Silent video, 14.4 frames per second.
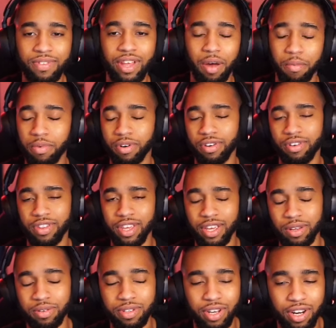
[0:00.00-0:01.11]
I remember thinking
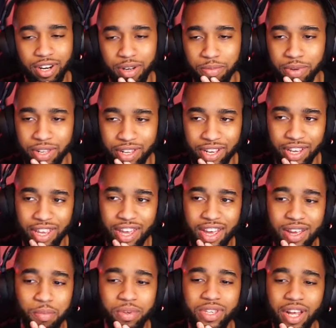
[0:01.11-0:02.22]
it was alright, but like
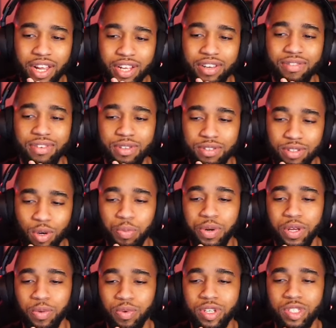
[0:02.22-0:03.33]
Metallic Rogue's
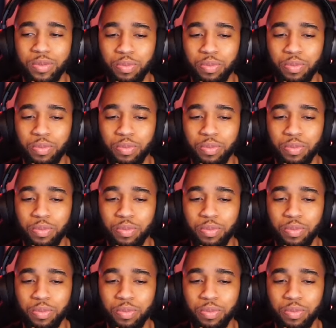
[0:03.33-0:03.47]
opening was